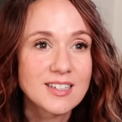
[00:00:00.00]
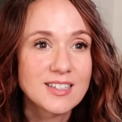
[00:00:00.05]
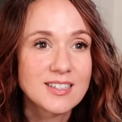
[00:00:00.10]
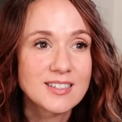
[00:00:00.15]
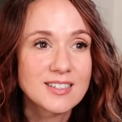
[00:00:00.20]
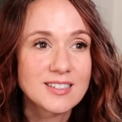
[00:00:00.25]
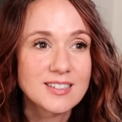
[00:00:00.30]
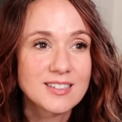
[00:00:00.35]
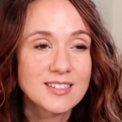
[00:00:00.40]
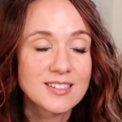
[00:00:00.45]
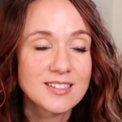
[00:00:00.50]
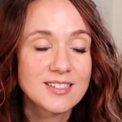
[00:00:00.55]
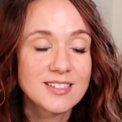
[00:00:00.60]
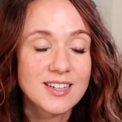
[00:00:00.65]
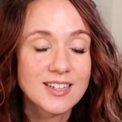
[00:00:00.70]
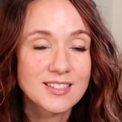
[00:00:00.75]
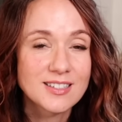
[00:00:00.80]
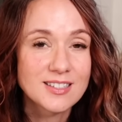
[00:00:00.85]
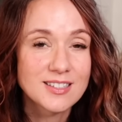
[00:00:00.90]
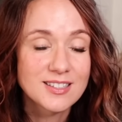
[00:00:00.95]
isn't
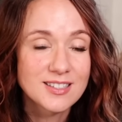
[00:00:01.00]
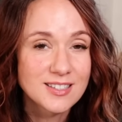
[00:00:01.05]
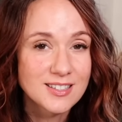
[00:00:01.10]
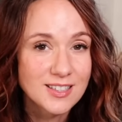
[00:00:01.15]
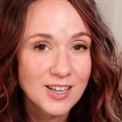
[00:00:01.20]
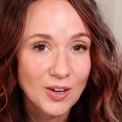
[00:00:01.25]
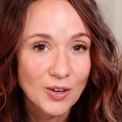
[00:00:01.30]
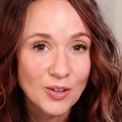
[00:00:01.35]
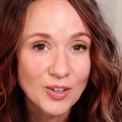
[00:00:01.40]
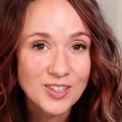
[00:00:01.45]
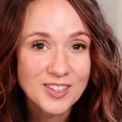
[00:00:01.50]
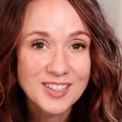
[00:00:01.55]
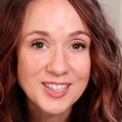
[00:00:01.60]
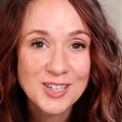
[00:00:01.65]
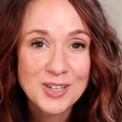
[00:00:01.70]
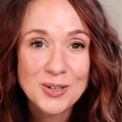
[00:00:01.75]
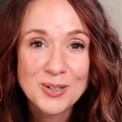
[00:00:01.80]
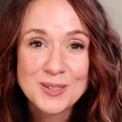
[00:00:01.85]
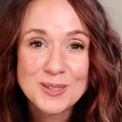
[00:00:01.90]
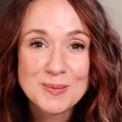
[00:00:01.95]

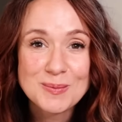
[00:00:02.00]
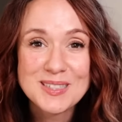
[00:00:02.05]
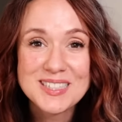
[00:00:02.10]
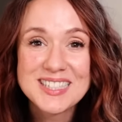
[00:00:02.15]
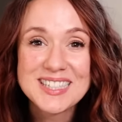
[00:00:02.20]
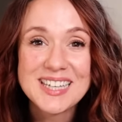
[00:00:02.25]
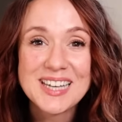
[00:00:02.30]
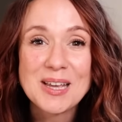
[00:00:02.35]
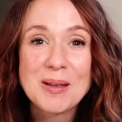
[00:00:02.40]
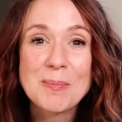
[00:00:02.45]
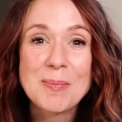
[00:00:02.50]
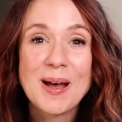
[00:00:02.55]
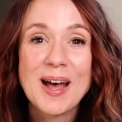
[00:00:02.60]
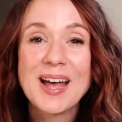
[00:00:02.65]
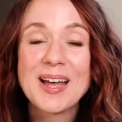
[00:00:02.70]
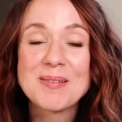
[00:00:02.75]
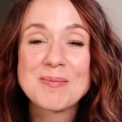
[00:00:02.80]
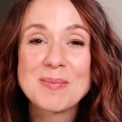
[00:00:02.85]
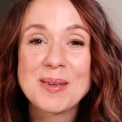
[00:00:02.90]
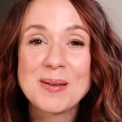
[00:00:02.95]
necessarily Christmassy,
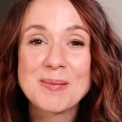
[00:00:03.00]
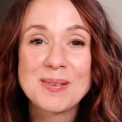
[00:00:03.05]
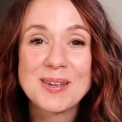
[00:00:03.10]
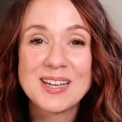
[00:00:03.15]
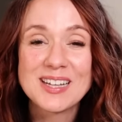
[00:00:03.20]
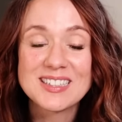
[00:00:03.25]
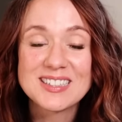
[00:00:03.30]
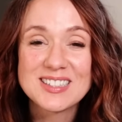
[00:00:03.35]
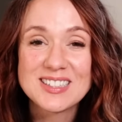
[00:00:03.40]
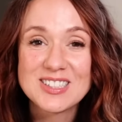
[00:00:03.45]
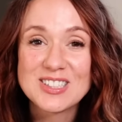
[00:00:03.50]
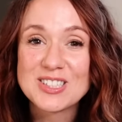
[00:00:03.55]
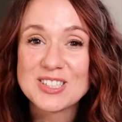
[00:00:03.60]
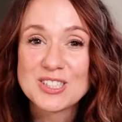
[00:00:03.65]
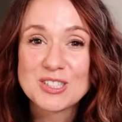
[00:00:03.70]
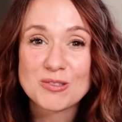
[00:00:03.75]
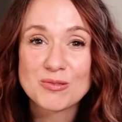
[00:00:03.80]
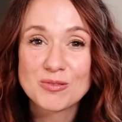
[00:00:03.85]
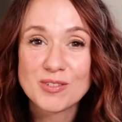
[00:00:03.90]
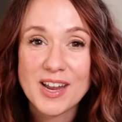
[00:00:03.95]
but maybe it's
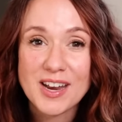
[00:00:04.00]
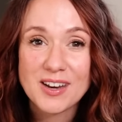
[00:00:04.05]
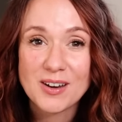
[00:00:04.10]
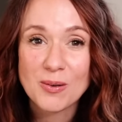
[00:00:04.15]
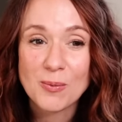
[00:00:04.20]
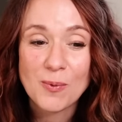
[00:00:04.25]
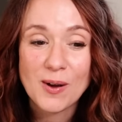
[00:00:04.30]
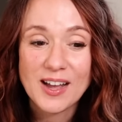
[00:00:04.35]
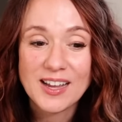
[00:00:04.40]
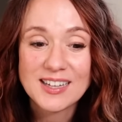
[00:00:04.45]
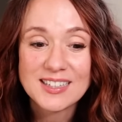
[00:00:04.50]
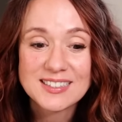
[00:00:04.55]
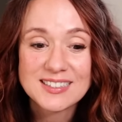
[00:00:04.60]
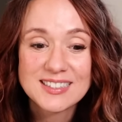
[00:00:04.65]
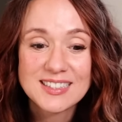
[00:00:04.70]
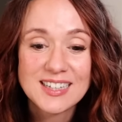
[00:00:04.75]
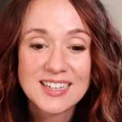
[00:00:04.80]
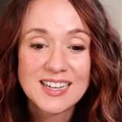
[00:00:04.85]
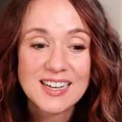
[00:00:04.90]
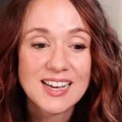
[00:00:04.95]
just red and
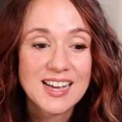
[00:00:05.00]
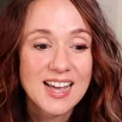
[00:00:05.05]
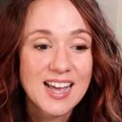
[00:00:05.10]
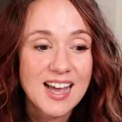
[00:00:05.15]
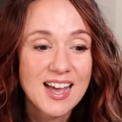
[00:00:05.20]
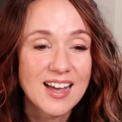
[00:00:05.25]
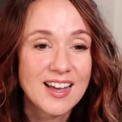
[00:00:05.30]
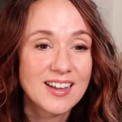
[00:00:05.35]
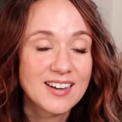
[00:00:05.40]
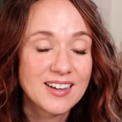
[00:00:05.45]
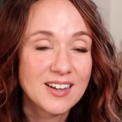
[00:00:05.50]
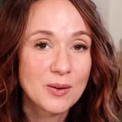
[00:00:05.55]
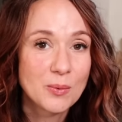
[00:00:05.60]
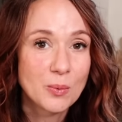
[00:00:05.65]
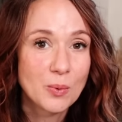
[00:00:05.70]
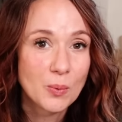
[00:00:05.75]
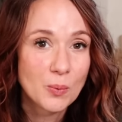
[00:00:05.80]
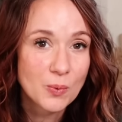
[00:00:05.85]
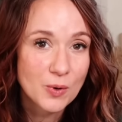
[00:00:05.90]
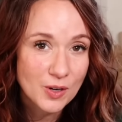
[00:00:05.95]
white and it
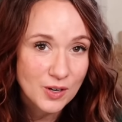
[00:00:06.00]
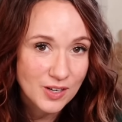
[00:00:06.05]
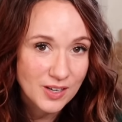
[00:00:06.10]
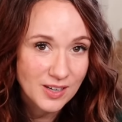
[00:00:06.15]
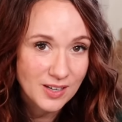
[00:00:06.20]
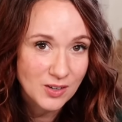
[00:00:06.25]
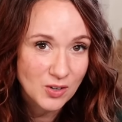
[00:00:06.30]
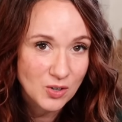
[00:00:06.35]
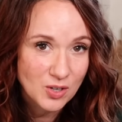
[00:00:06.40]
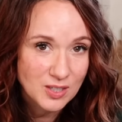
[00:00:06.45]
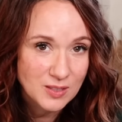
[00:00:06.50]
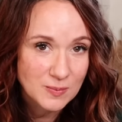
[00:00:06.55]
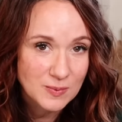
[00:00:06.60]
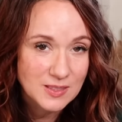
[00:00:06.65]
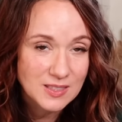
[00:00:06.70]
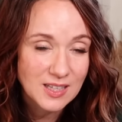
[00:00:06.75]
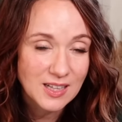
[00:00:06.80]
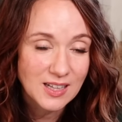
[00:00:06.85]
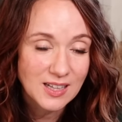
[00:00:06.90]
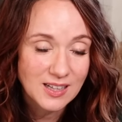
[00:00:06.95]
will work in
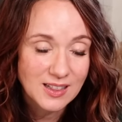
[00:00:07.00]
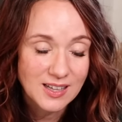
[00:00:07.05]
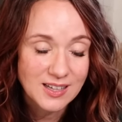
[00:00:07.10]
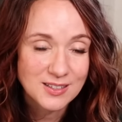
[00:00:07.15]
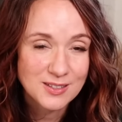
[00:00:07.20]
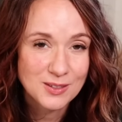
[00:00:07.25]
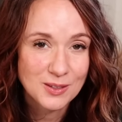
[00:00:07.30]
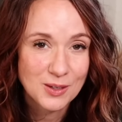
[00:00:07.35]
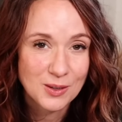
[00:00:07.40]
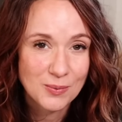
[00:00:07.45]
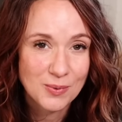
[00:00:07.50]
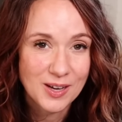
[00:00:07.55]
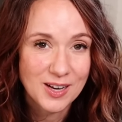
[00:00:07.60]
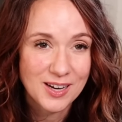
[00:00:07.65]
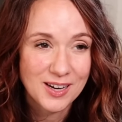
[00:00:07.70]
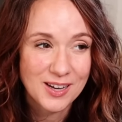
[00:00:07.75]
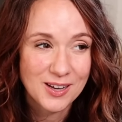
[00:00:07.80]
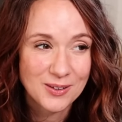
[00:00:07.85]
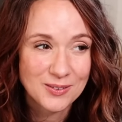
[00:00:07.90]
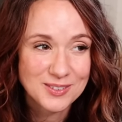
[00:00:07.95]
Christmas. I think that's a good way
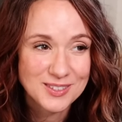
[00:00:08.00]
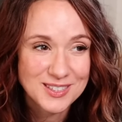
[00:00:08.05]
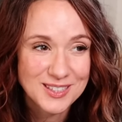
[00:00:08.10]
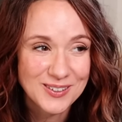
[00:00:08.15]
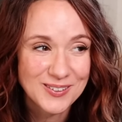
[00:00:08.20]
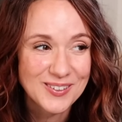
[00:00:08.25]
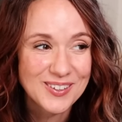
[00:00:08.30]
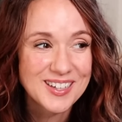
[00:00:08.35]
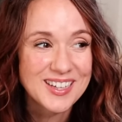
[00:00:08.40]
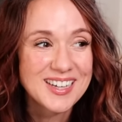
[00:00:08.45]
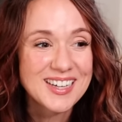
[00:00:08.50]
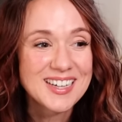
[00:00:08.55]
to go too.